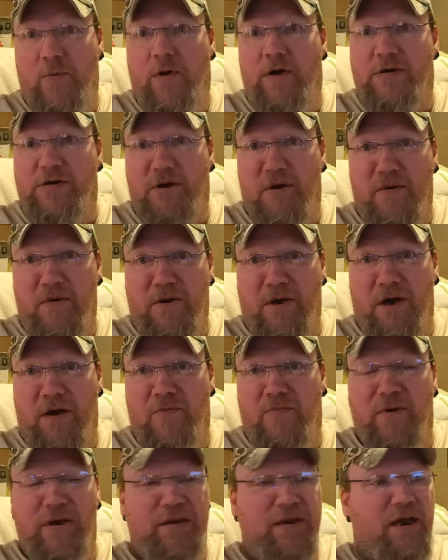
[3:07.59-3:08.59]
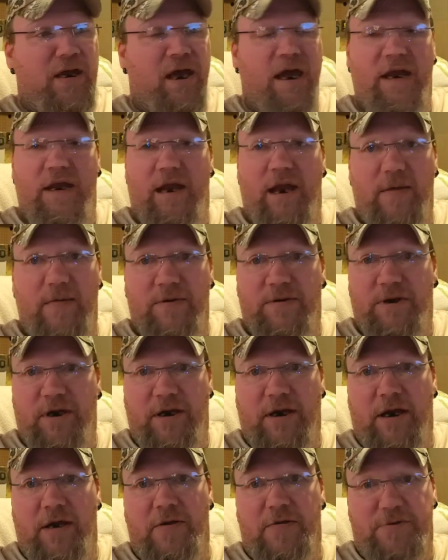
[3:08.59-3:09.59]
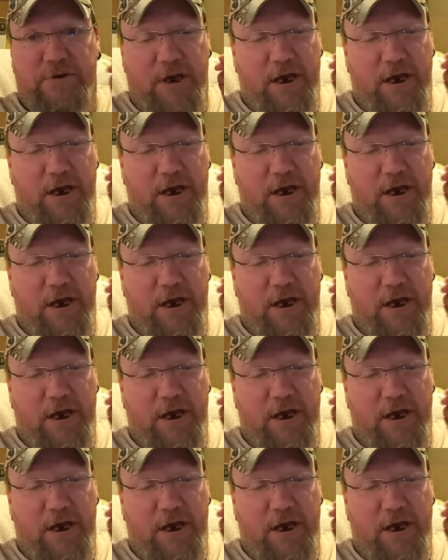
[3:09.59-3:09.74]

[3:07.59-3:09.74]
what's going on with it, and everything else.